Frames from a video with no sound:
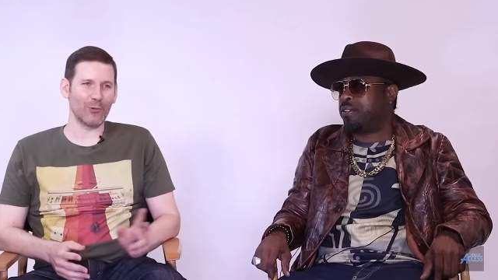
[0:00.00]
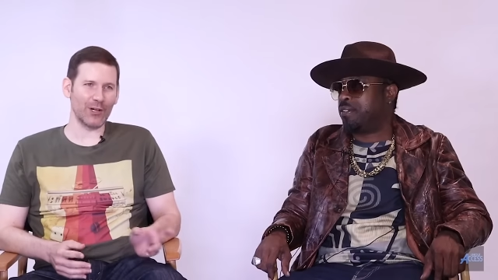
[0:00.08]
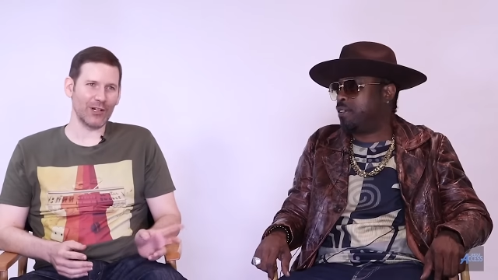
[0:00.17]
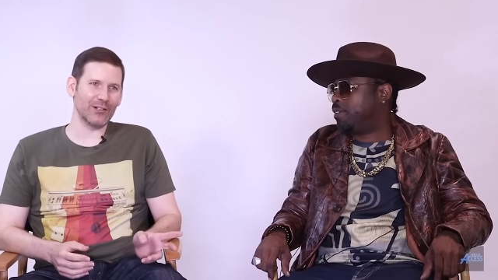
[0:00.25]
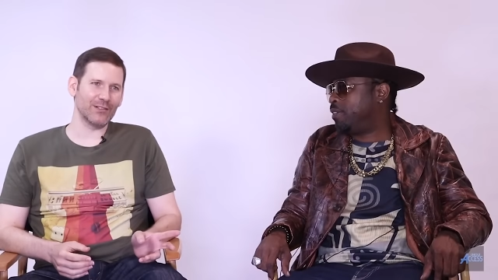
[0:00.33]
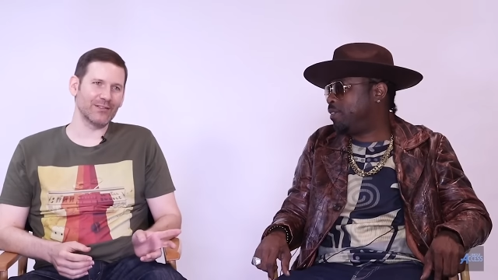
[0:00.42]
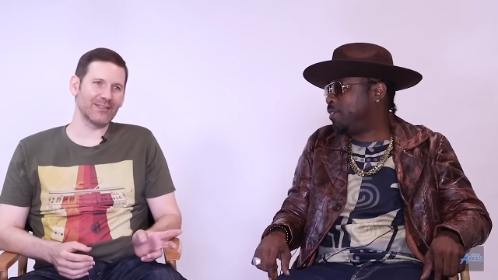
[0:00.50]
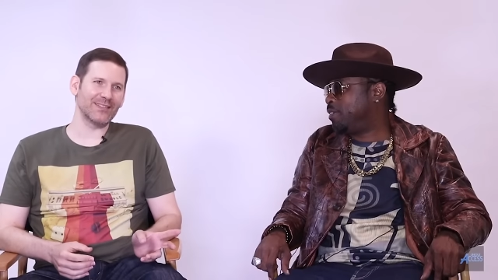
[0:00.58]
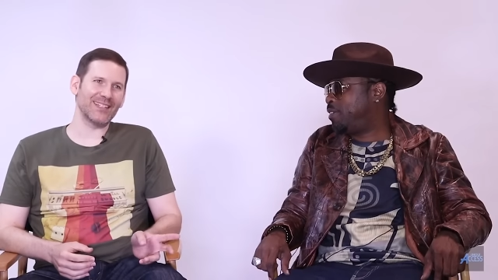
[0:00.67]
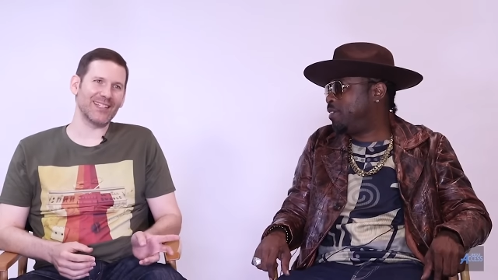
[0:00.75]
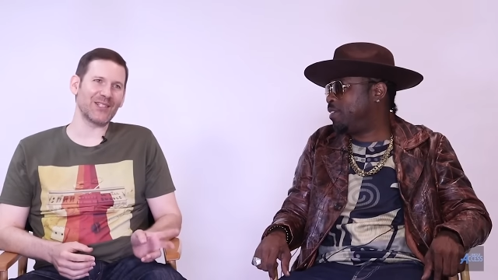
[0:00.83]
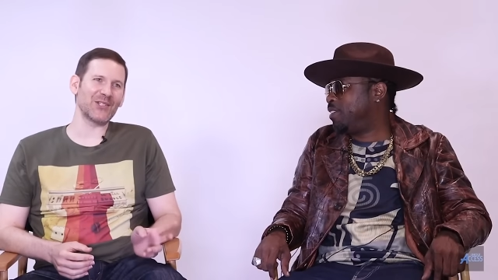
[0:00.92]
Speaker 1: Well,
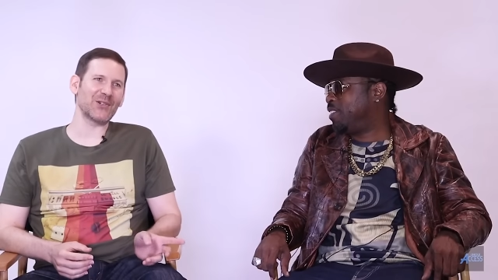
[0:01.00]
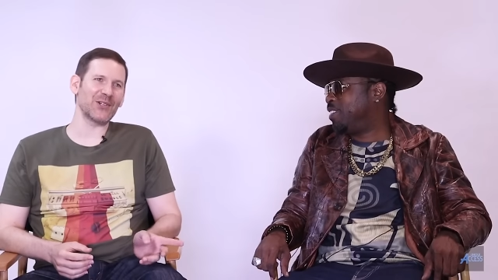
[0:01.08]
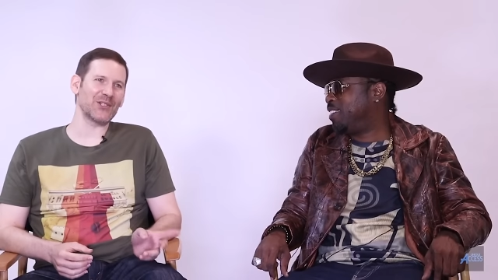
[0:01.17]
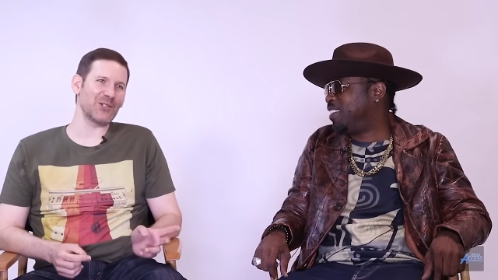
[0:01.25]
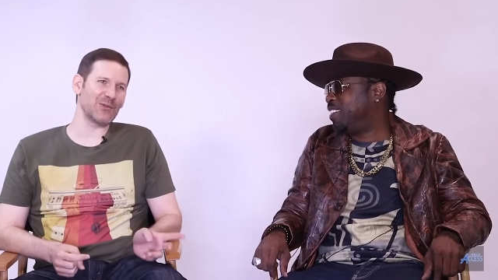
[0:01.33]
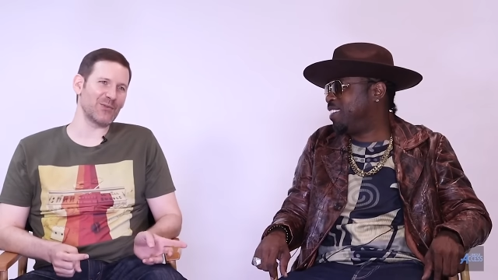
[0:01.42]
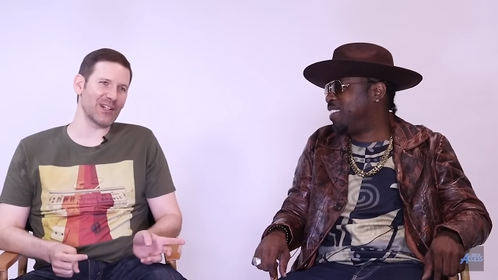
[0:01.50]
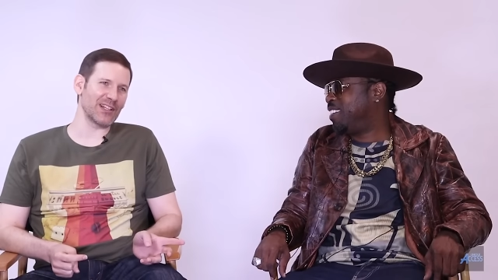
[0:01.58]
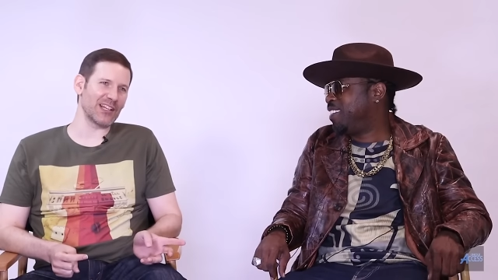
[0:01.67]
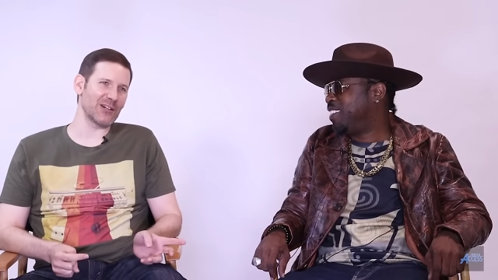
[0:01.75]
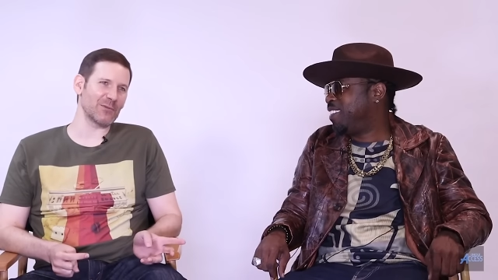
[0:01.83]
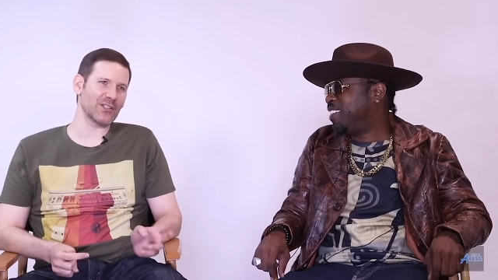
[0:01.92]
it's interesting you bring
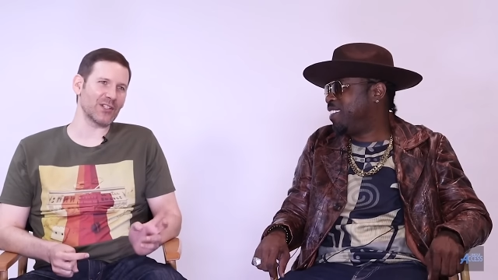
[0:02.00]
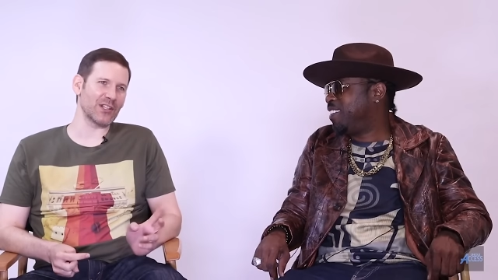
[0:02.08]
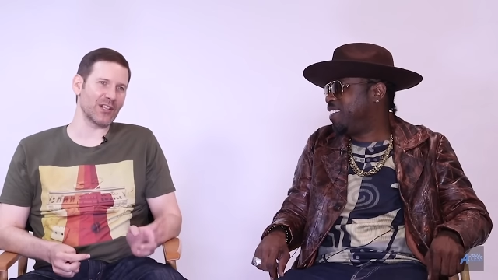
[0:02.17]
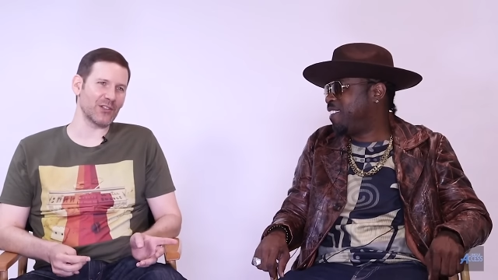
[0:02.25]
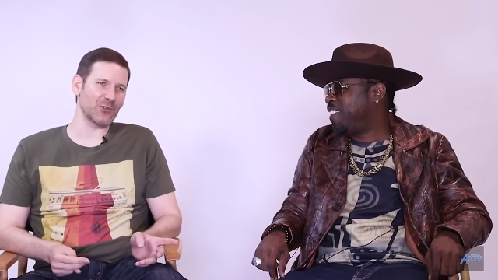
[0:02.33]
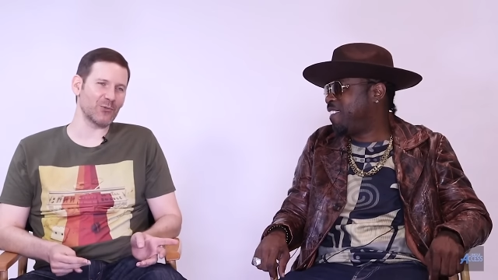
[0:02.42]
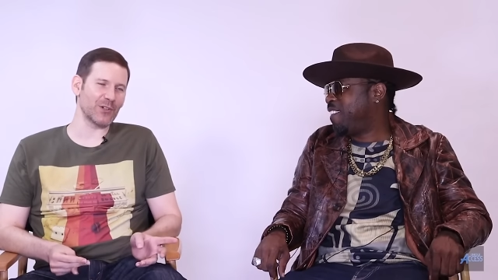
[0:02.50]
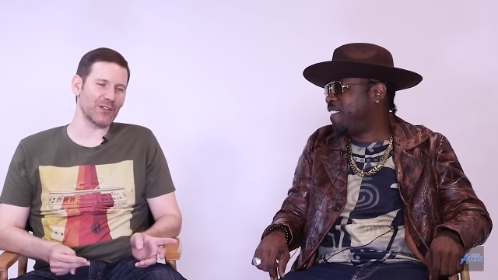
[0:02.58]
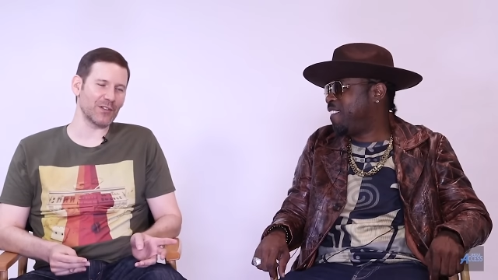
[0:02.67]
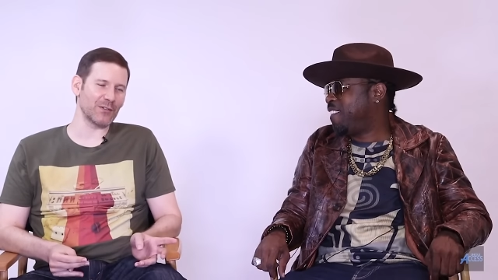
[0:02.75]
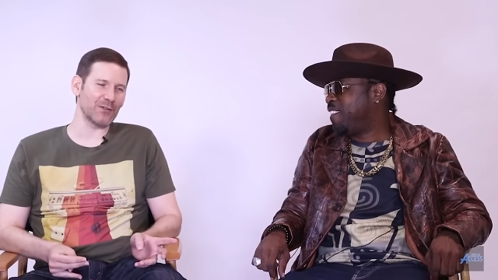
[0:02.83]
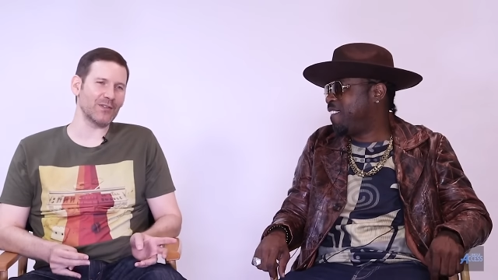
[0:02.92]
that up because another one
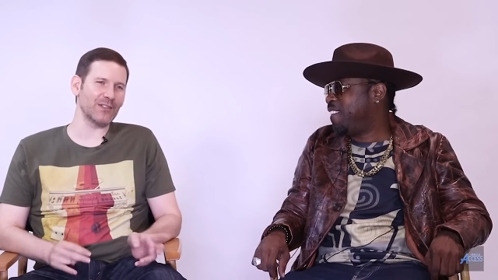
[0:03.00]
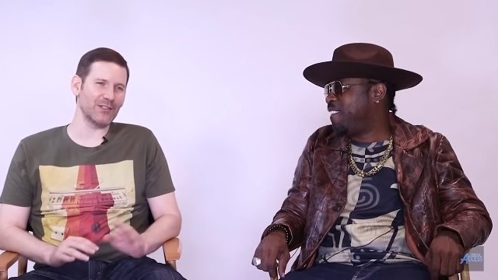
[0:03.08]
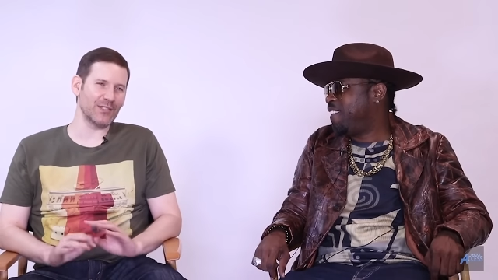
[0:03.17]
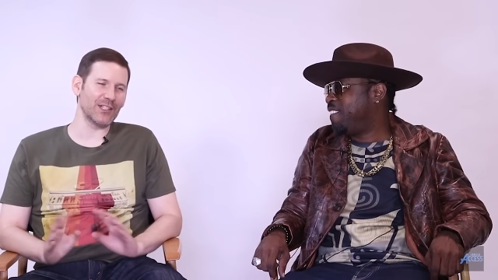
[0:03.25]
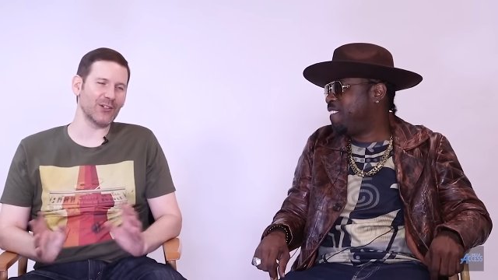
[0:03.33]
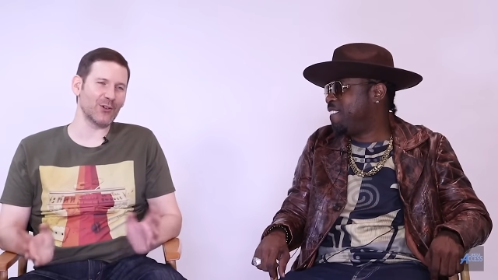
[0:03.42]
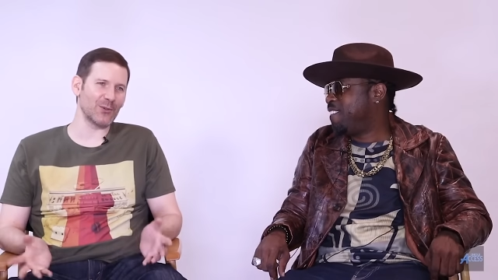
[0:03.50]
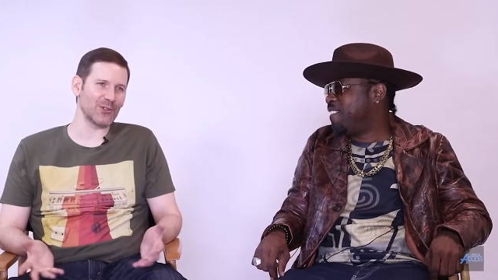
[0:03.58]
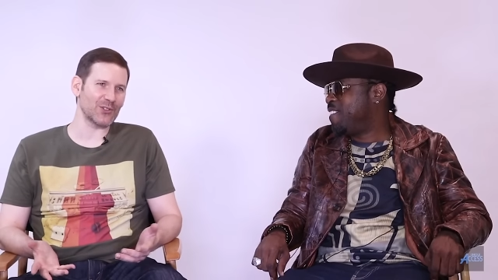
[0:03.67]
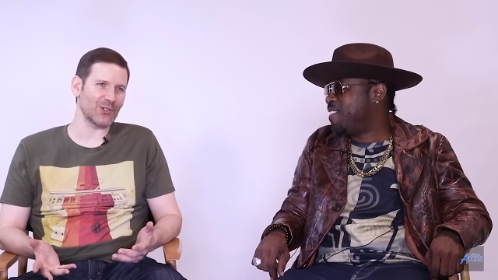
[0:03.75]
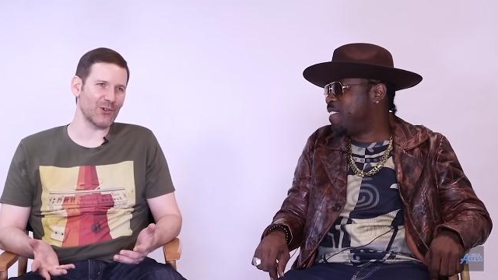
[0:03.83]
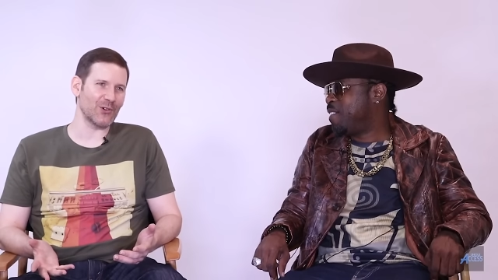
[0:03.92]
of the you did
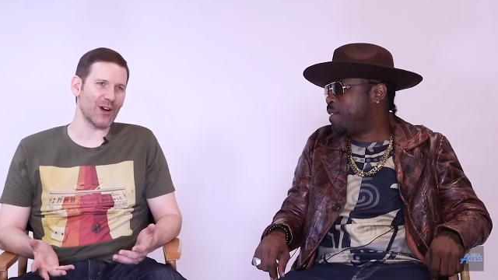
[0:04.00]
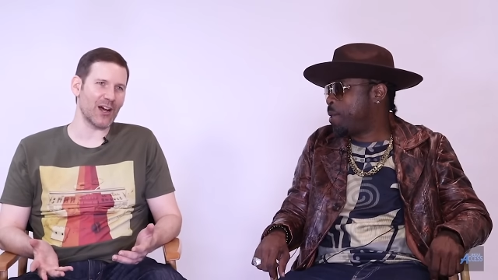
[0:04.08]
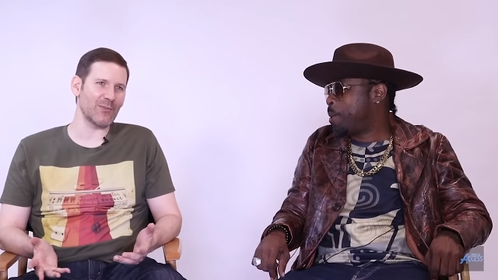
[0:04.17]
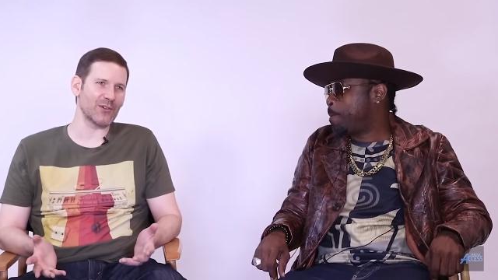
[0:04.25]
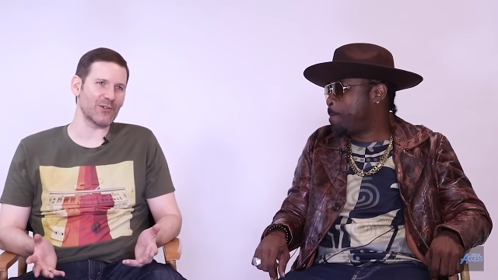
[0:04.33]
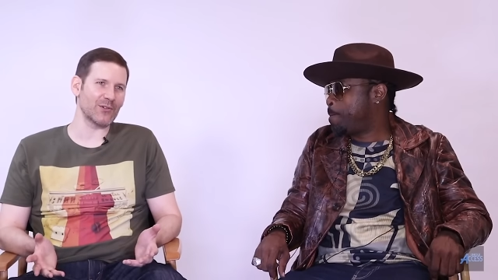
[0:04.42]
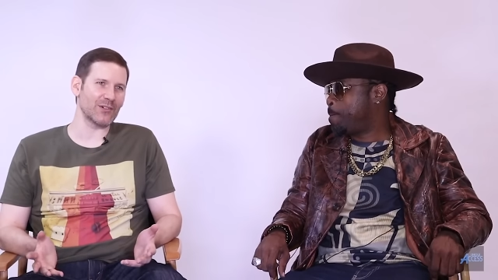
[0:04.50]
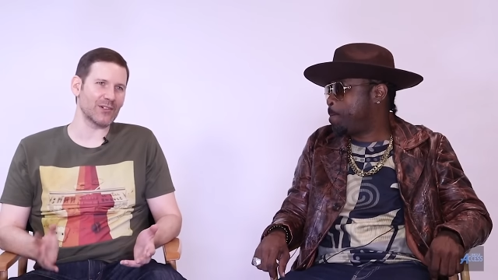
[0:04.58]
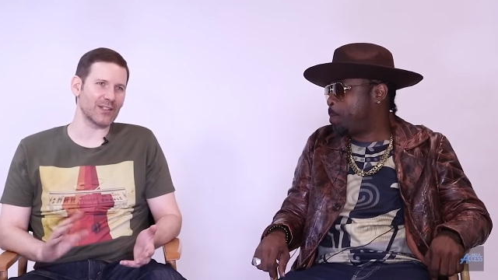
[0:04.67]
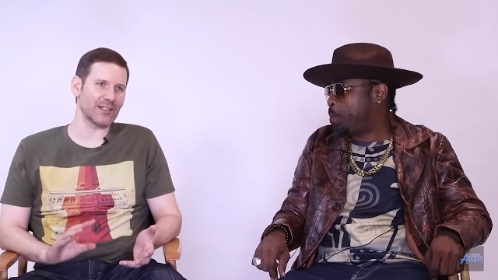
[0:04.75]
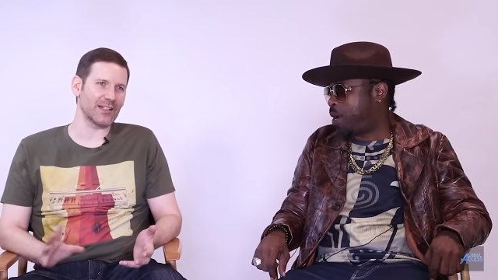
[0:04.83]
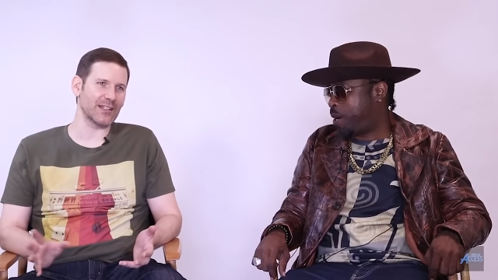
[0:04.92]
almost the whole album, of
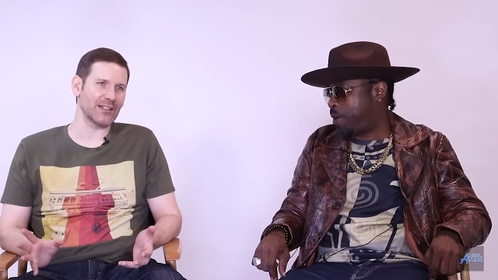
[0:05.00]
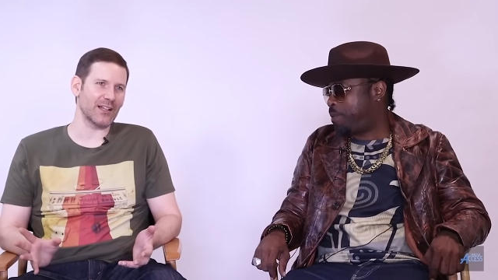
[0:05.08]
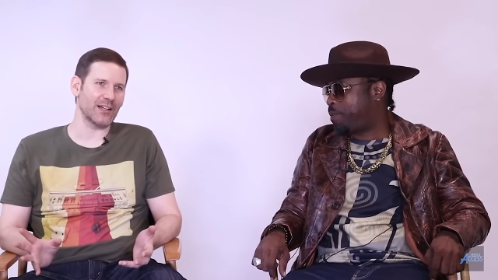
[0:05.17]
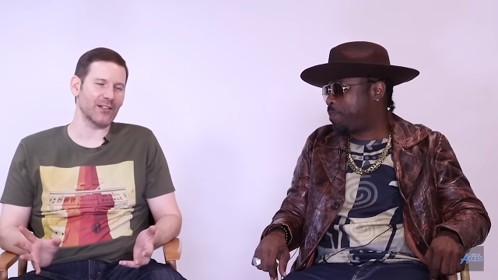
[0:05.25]
course, think, right?